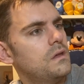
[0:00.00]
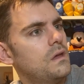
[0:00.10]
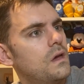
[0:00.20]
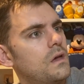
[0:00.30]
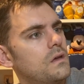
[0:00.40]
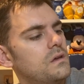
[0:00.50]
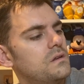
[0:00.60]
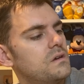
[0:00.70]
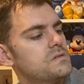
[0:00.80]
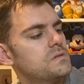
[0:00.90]
Yeah, it
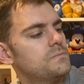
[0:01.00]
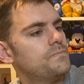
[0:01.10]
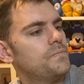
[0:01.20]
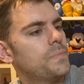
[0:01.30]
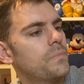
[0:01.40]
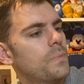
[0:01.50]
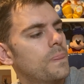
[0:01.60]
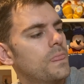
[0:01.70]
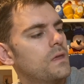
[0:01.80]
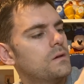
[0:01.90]
does.
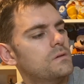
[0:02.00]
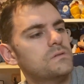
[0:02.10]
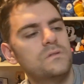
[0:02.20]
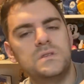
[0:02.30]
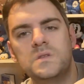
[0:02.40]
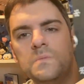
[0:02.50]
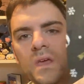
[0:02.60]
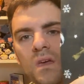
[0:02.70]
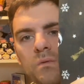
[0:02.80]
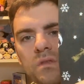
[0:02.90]
So this is
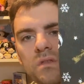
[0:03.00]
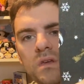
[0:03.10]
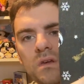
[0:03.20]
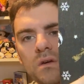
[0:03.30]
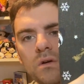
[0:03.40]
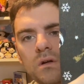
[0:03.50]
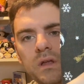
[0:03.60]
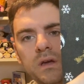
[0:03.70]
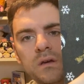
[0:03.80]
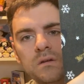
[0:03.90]
Mickey with the
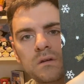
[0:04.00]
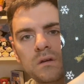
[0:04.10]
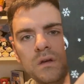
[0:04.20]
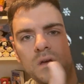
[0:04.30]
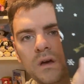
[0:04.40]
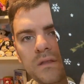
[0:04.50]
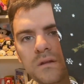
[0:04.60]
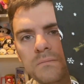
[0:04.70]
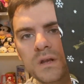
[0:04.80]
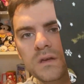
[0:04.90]
holly, and
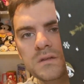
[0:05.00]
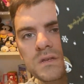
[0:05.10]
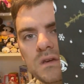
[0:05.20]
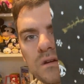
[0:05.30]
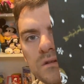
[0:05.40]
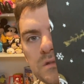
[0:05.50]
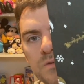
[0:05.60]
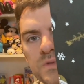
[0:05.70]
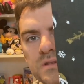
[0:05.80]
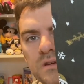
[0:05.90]
then Minnie is here because
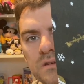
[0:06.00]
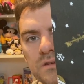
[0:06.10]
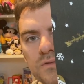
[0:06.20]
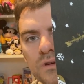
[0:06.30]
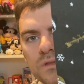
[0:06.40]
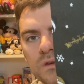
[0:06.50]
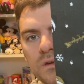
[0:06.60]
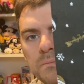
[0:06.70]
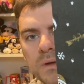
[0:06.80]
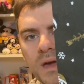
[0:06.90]
obviously you've got the
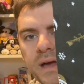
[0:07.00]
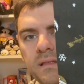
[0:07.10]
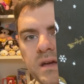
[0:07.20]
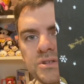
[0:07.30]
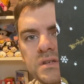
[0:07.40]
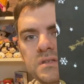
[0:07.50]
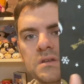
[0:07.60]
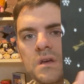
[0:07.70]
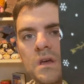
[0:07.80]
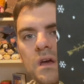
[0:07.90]
big eyelashes,
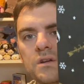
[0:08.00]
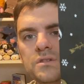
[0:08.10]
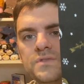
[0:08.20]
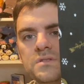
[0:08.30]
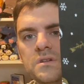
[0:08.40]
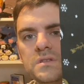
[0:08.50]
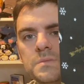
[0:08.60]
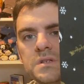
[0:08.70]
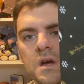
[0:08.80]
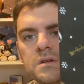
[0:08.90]
and you've just got some
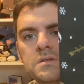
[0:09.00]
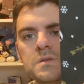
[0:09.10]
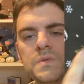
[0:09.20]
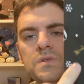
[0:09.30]
stars, some